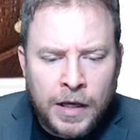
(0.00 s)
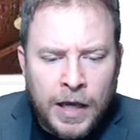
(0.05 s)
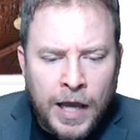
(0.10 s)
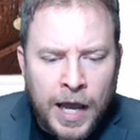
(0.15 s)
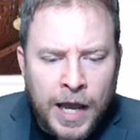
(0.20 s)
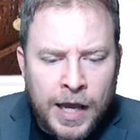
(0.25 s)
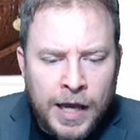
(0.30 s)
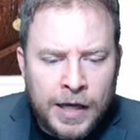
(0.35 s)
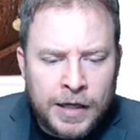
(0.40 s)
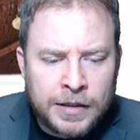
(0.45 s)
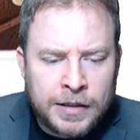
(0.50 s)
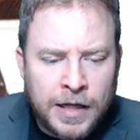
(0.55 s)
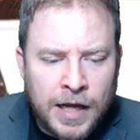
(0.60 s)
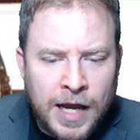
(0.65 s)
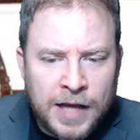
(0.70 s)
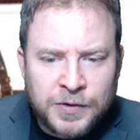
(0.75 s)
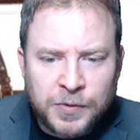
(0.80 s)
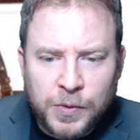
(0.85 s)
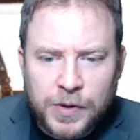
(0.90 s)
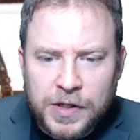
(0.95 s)
and
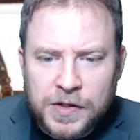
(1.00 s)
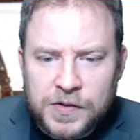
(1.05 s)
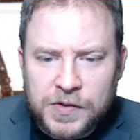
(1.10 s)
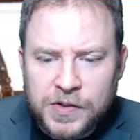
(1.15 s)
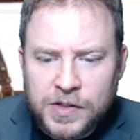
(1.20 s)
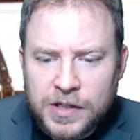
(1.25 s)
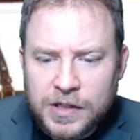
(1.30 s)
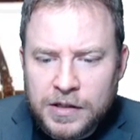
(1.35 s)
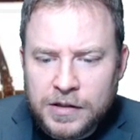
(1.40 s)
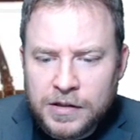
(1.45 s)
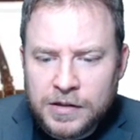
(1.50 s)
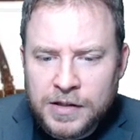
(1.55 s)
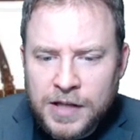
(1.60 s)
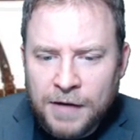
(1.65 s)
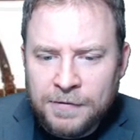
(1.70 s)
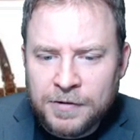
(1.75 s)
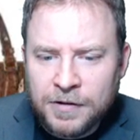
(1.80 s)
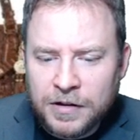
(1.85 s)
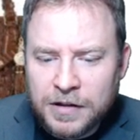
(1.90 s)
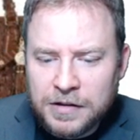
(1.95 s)
as we can see,
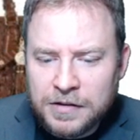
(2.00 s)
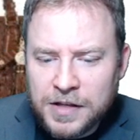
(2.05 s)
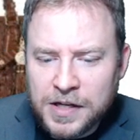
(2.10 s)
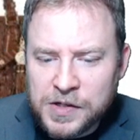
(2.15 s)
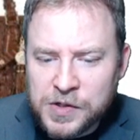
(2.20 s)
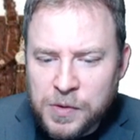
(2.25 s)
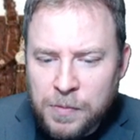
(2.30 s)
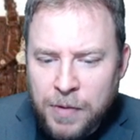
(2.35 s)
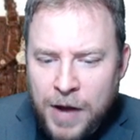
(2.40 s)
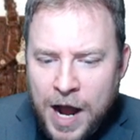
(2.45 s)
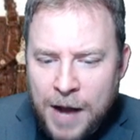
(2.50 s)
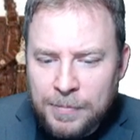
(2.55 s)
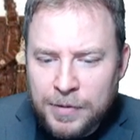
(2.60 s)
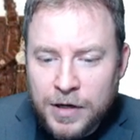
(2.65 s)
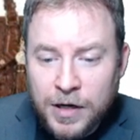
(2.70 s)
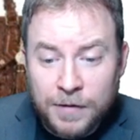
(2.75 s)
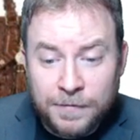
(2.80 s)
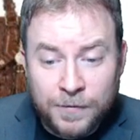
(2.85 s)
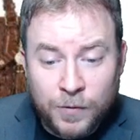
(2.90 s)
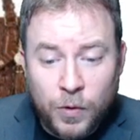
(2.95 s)
definitely things are popping
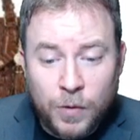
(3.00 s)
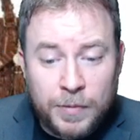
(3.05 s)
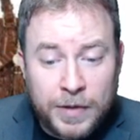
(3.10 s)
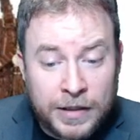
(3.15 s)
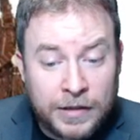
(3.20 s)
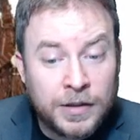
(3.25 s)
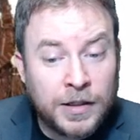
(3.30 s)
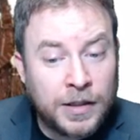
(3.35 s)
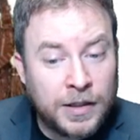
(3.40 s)
up for me.